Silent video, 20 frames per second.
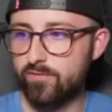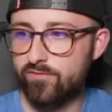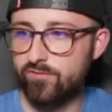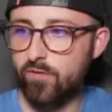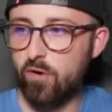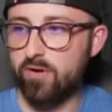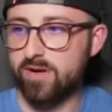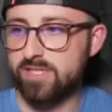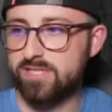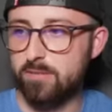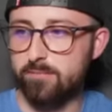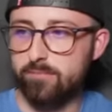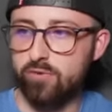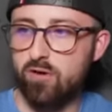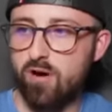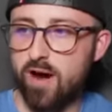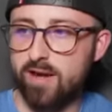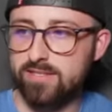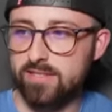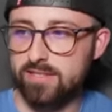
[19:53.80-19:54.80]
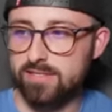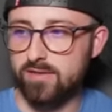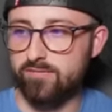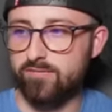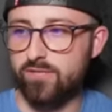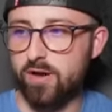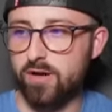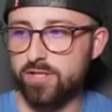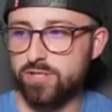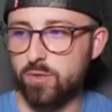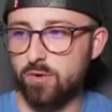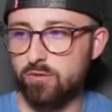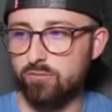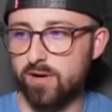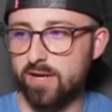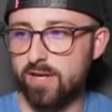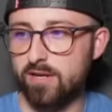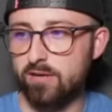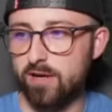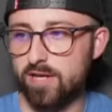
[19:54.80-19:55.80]
Forest and Brighton as the first two are
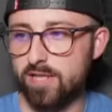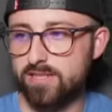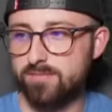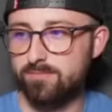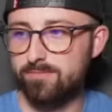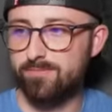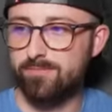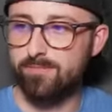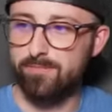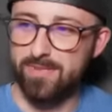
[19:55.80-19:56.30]
really nice.